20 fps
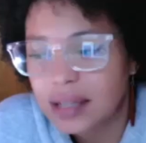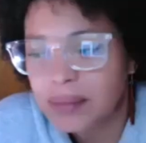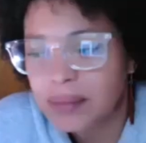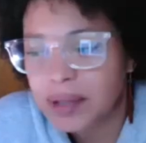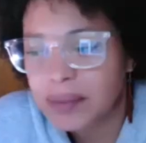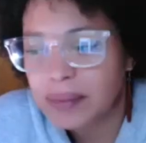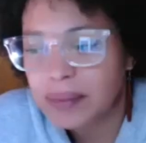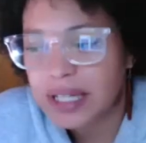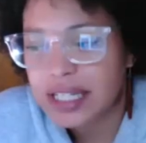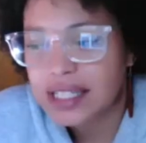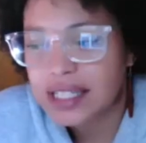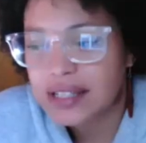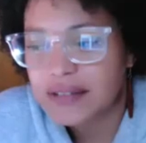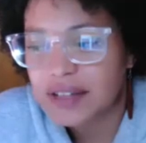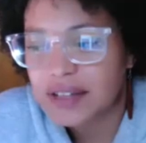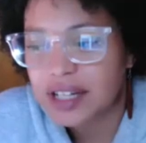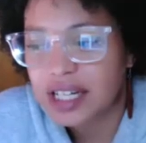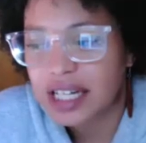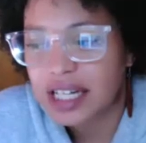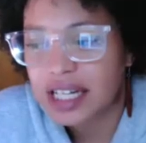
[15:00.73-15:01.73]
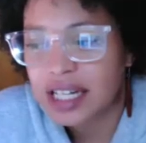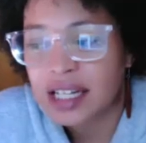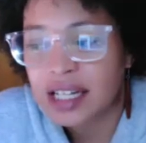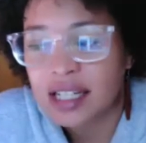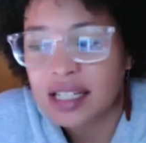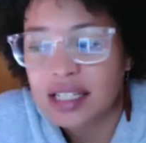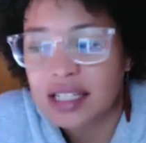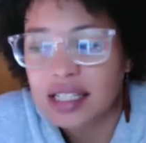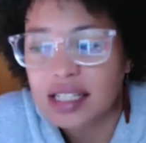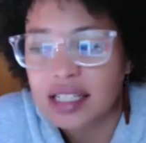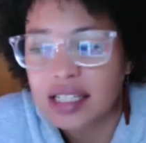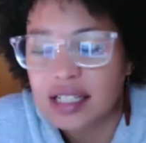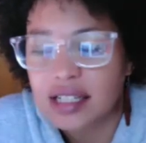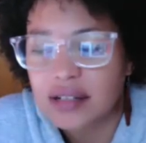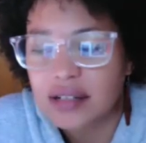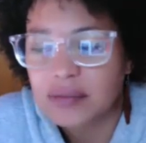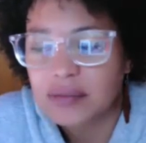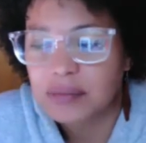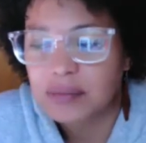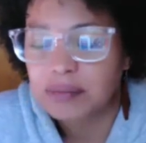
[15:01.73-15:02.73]
big piece of it is
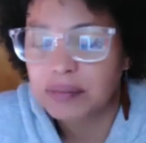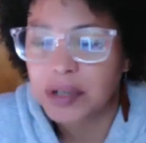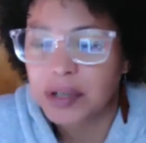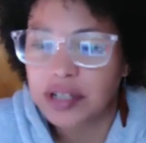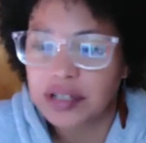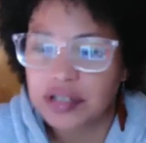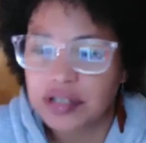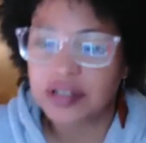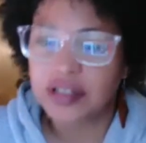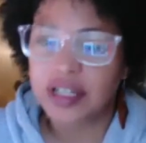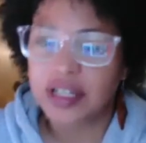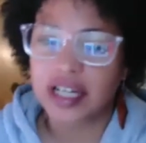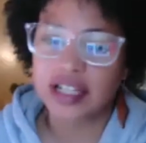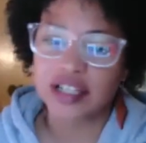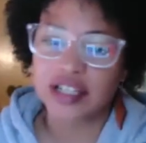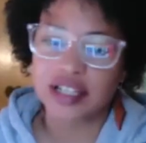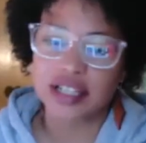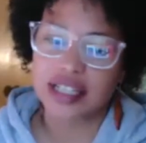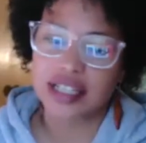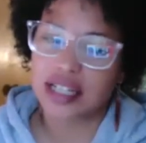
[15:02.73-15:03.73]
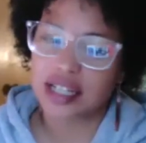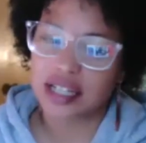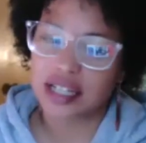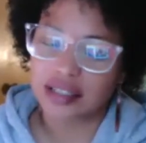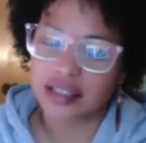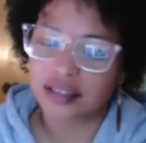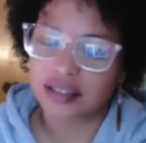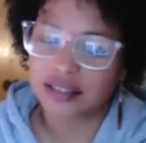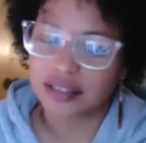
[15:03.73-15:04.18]
personal agency.